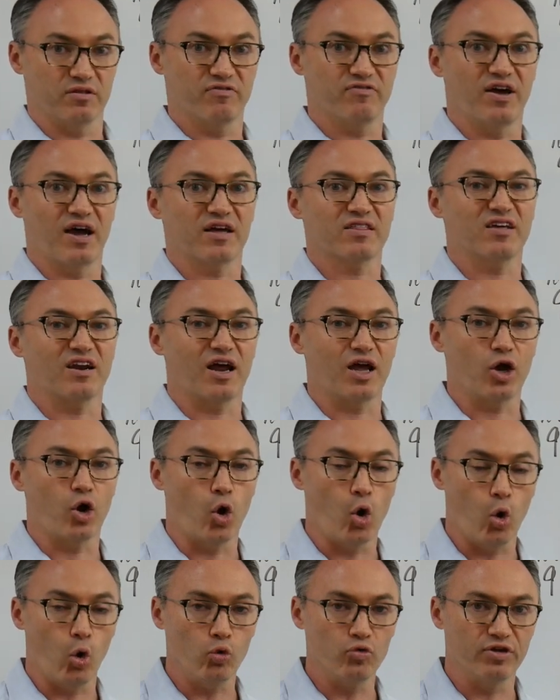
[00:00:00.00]
The fact that I
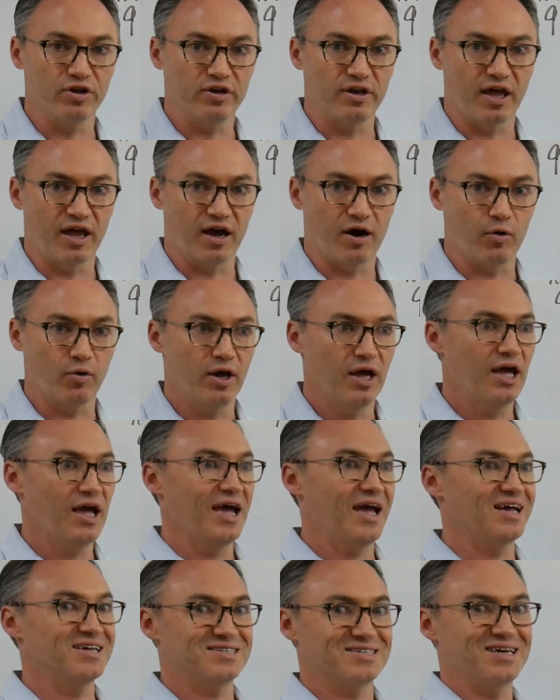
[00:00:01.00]
hold it now
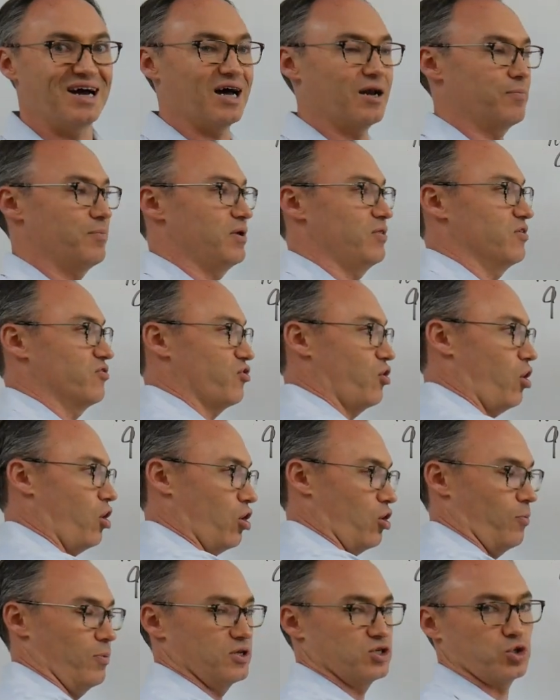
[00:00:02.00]
has gotten me this
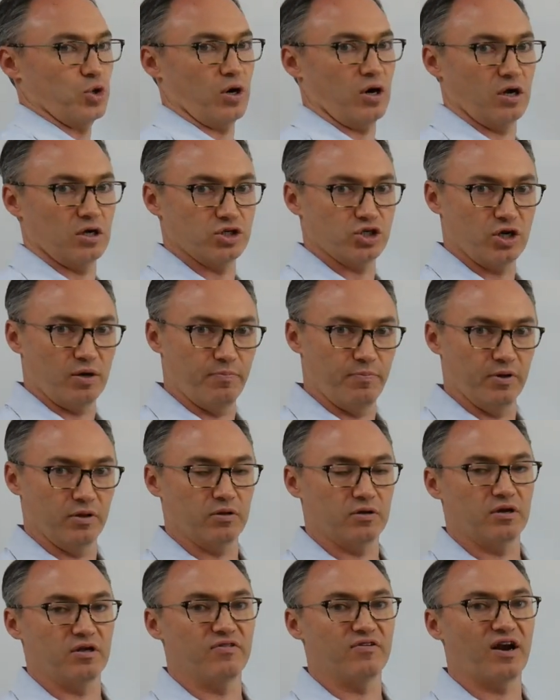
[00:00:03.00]
arbitrage
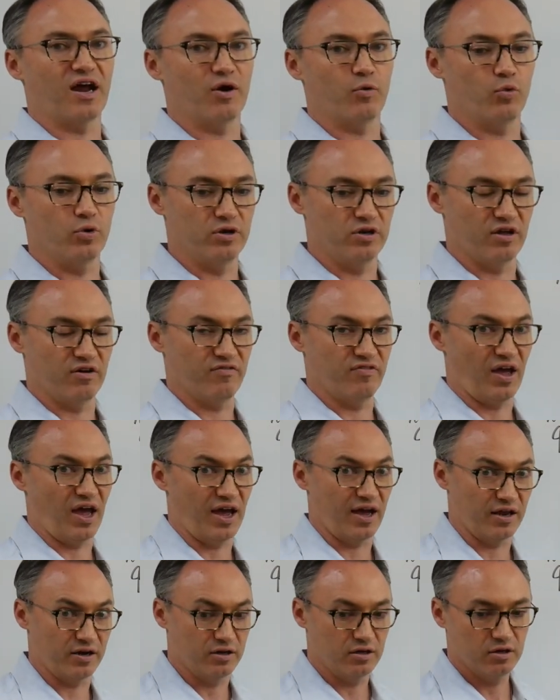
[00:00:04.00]
ability that I wouldn't have
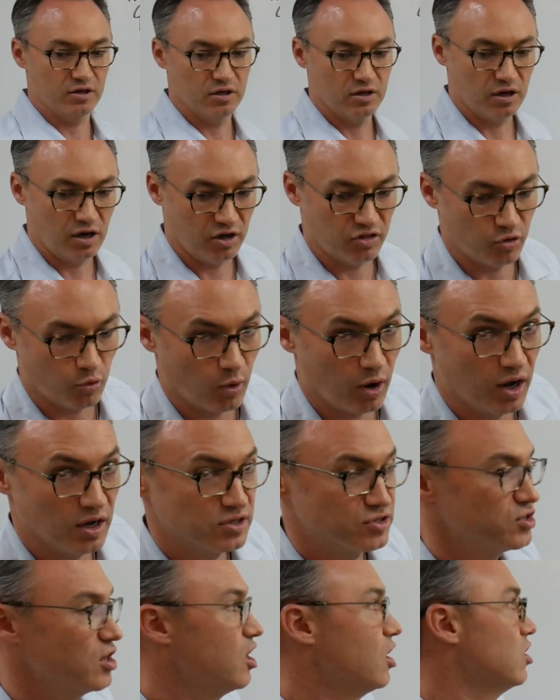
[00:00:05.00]
had
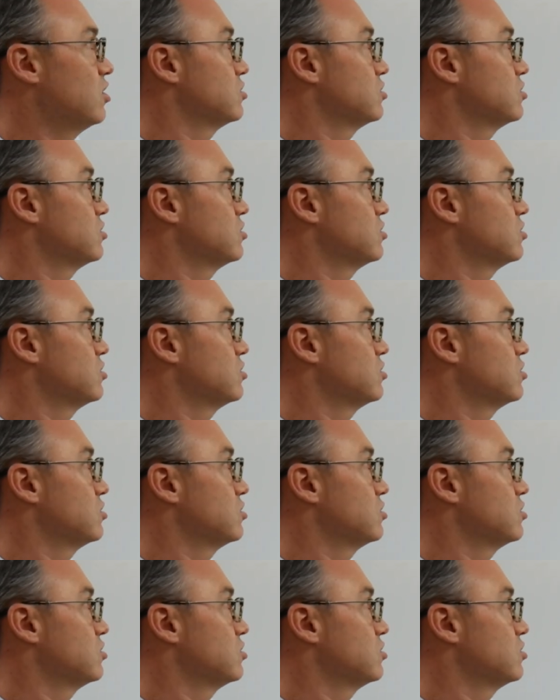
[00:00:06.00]
otherwise.